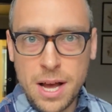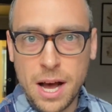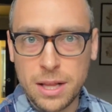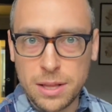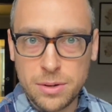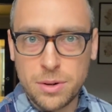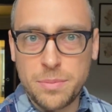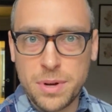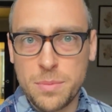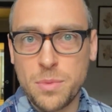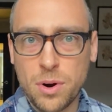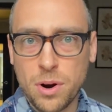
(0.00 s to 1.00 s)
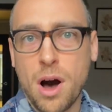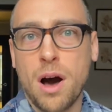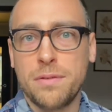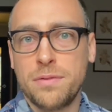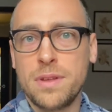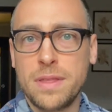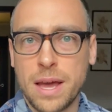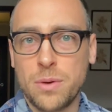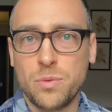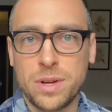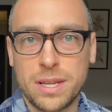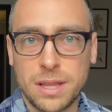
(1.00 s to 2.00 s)
a little bit more often than
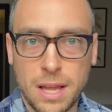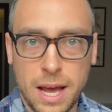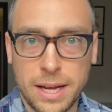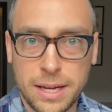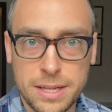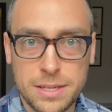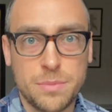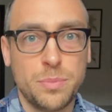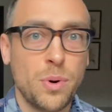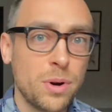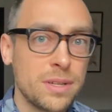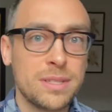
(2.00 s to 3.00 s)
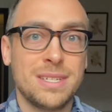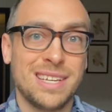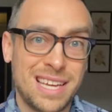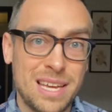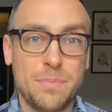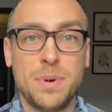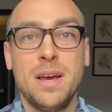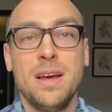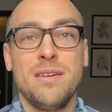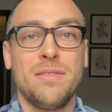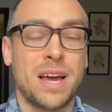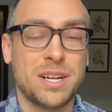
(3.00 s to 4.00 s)
we'd like. It's important to keep
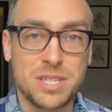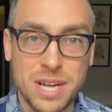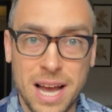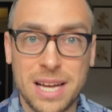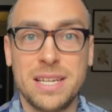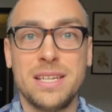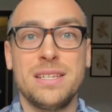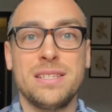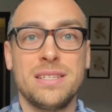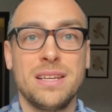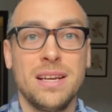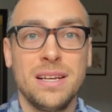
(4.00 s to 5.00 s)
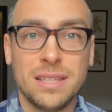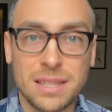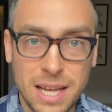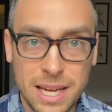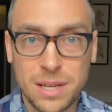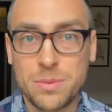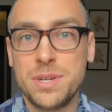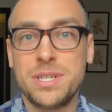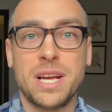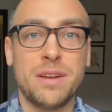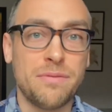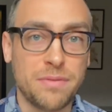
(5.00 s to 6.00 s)
that Chinese language
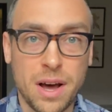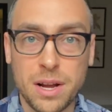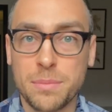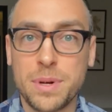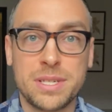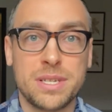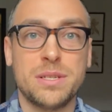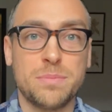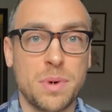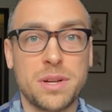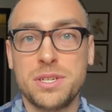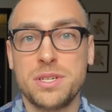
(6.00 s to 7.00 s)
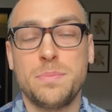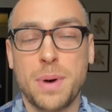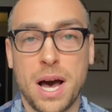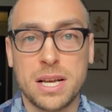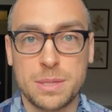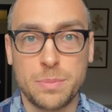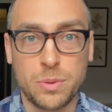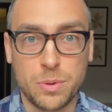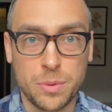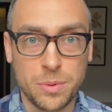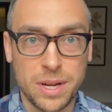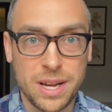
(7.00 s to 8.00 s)
environment as much as possible when
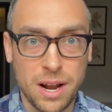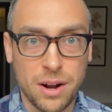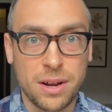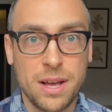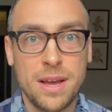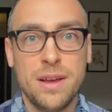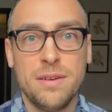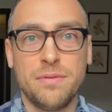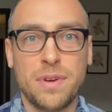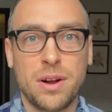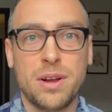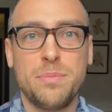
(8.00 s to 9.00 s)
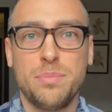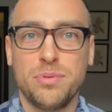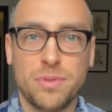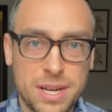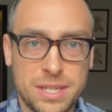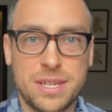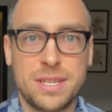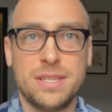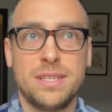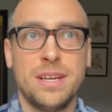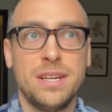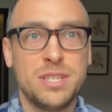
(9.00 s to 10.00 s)
we're in our very
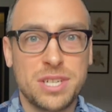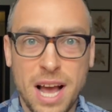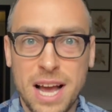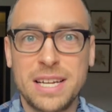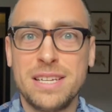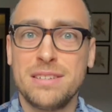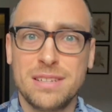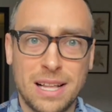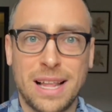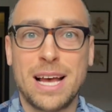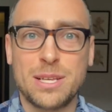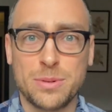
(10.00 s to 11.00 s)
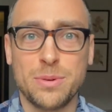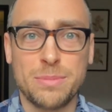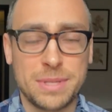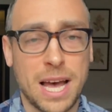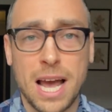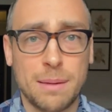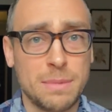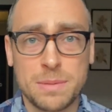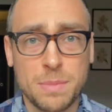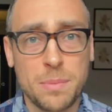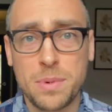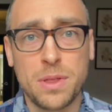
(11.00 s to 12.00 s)
precious Chinese classroom time. This
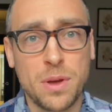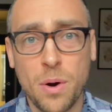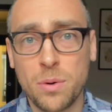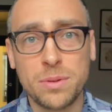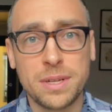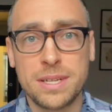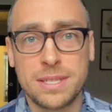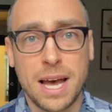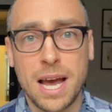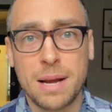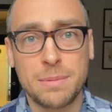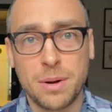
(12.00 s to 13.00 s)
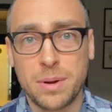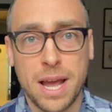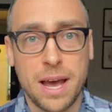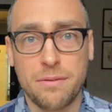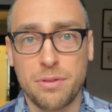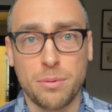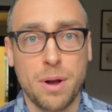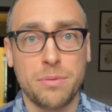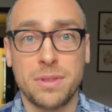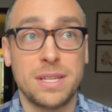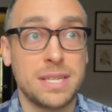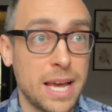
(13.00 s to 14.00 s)
might be the only time that we have throughout
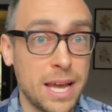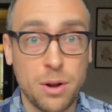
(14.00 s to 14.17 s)
the day or